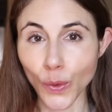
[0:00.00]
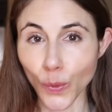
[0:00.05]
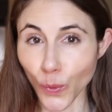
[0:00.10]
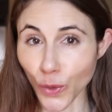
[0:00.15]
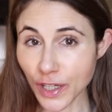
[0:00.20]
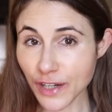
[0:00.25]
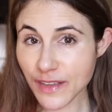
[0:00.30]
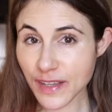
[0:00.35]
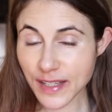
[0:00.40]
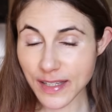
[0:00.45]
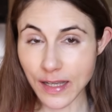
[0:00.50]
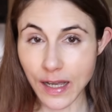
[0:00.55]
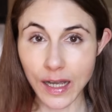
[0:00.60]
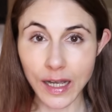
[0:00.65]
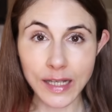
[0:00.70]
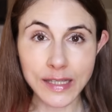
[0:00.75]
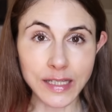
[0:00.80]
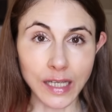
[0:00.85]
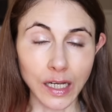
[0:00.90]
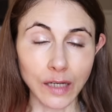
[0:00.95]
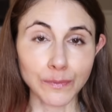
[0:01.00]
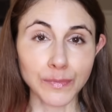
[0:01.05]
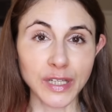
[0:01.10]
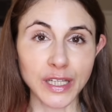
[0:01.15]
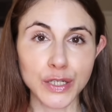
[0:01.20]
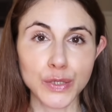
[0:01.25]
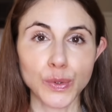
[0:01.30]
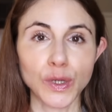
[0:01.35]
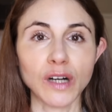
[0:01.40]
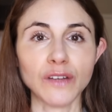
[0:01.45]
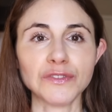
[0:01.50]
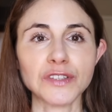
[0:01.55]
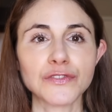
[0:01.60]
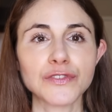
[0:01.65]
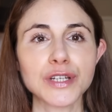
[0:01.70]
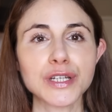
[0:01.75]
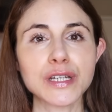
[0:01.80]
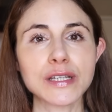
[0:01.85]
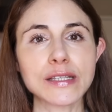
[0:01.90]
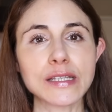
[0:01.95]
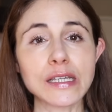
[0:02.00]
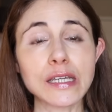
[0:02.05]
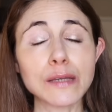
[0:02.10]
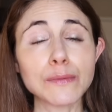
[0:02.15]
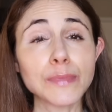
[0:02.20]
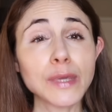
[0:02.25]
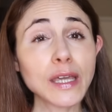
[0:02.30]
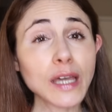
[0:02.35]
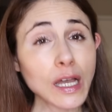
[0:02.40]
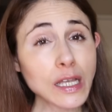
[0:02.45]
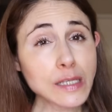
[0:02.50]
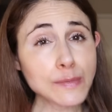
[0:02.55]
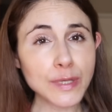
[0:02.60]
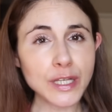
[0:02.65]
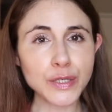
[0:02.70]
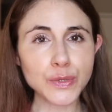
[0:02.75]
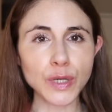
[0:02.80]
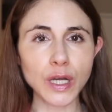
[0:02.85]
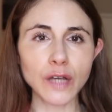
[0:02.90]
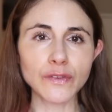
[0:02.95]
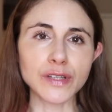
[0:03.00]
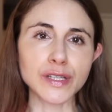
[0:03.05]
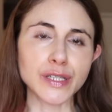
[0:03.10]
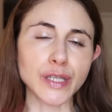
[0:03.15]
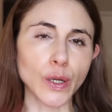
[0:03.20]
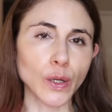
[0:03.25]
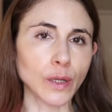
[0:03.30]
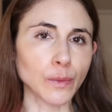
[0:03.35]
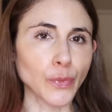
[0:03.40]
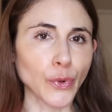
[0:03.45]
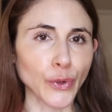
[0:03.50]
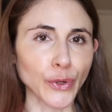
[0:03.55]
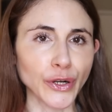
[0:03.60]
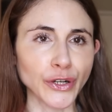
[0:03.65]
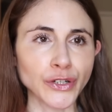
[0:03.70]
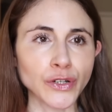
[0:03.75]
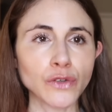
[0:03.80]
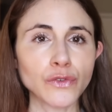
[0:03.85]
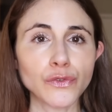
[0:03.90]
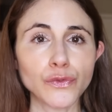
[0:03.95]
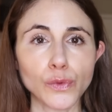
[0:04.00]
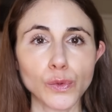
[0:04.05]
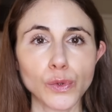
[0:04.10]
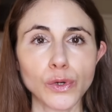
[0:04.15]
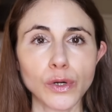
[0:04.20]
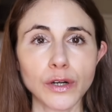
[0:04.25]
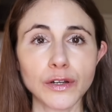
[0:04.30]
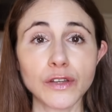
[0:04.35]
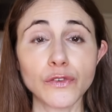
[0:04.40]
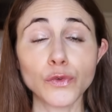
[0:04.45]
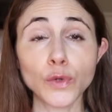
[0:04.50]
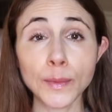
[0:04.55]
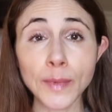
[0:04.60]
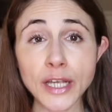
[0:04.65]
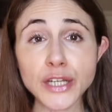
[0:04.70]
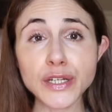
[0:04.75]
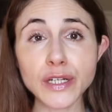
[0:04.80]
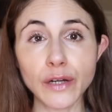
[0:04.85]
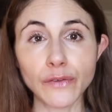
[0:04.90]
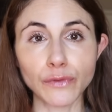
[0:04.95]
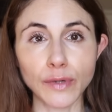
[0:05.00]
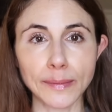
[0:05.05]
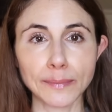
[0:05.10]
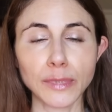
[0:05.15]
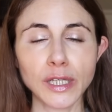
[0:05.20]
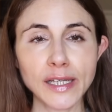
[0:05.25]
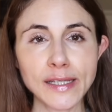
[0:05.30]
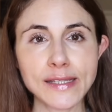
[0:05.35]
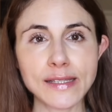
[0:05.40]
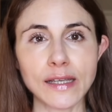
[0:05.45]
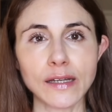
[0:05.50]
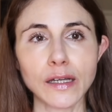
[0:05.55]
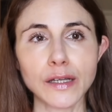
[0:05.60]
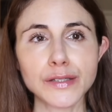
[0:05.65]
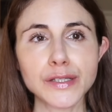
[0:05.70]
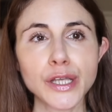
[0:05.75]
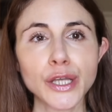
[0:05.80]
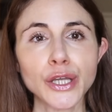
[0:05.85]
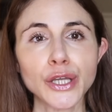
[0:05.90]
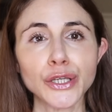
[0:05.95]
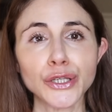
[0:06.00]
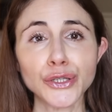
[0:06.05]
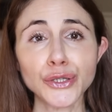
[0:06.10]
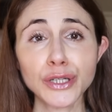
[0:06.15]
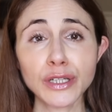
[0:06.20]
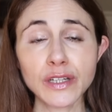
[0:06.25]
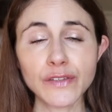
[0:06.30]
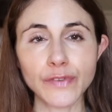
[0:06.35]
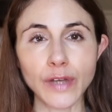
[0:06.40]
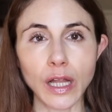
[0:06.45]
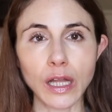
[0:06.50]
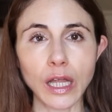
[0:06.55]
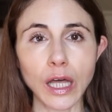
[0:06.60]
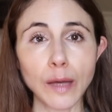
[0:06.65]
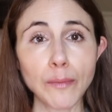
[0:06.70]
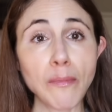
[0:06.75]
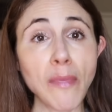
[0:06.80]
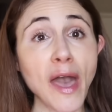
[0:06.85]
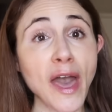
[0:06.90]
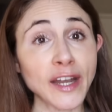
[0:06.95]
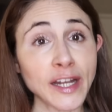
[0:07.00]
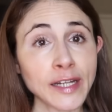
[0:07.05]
What are the signs of B12 deficiency? Because B12 is so important for the formation of red blood cells, you can develop an